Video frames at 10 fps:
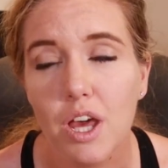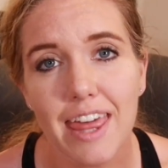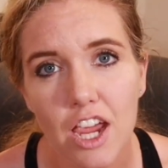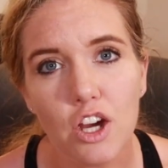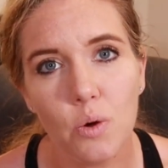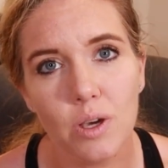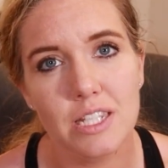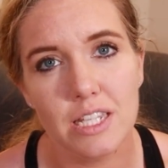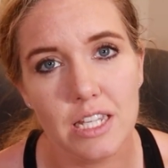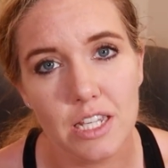they are going
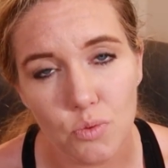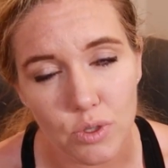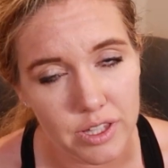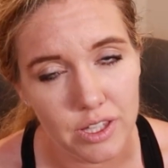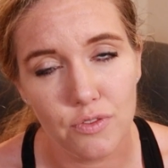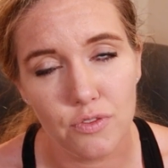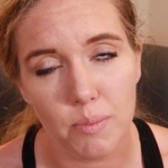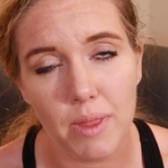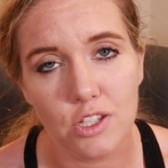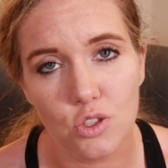to need relief
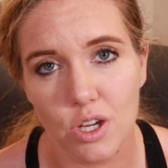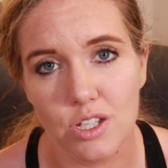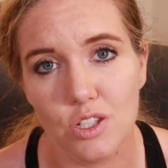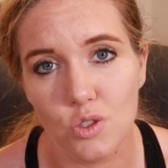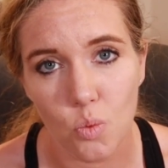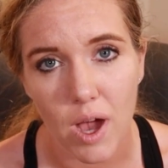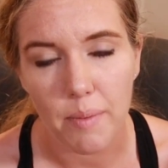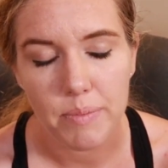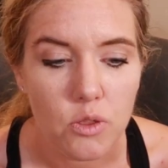from that stress as well.